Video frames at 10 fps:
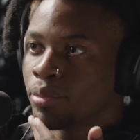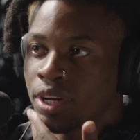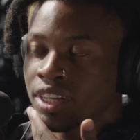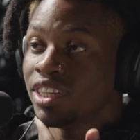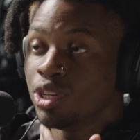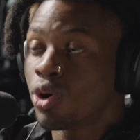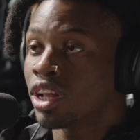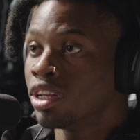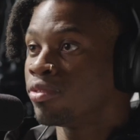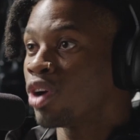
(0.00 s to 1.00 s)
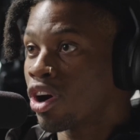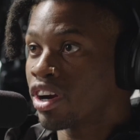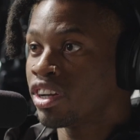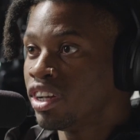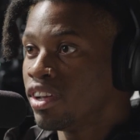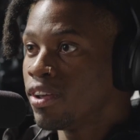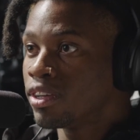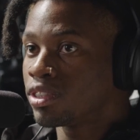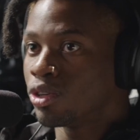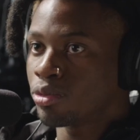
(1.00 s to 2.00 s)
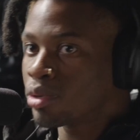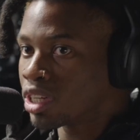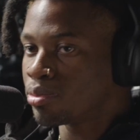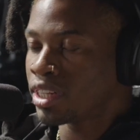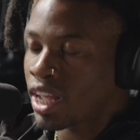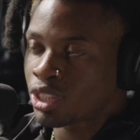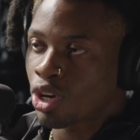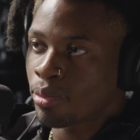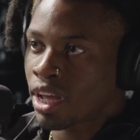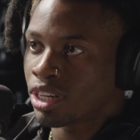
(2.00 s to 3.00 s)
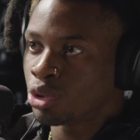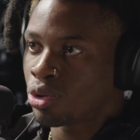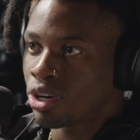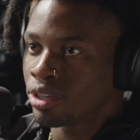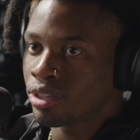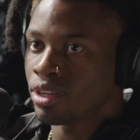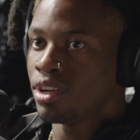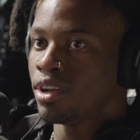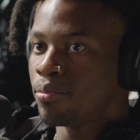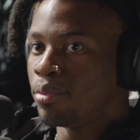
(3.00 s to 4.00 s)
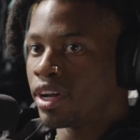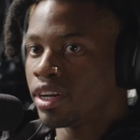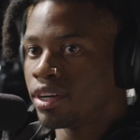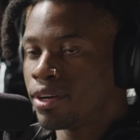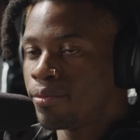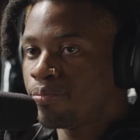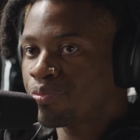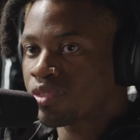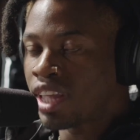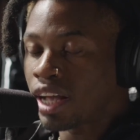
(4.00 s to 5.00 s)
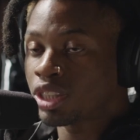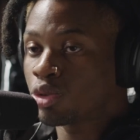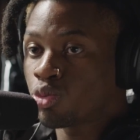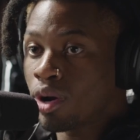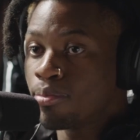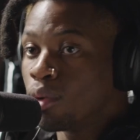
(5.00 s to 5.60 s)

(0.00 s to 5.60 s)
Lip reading: But he knew I loved art, so because my dad taught me how to draw. But that's where